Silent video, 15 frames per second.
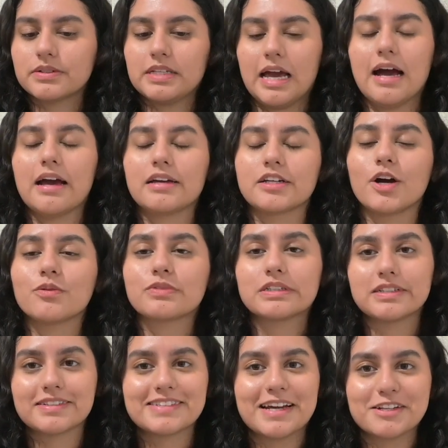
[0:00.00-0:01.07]
yeah, I got
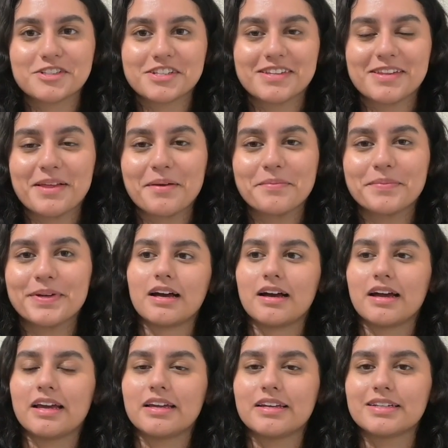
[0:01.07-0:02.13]
really attached to them.
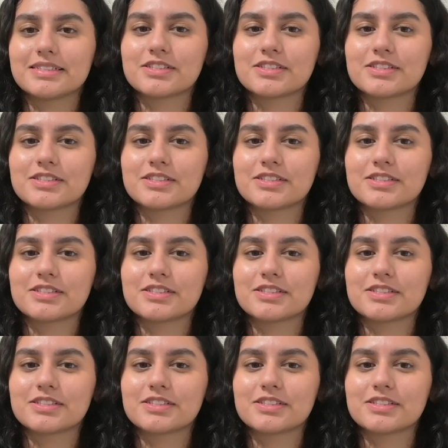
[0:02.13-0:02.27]
I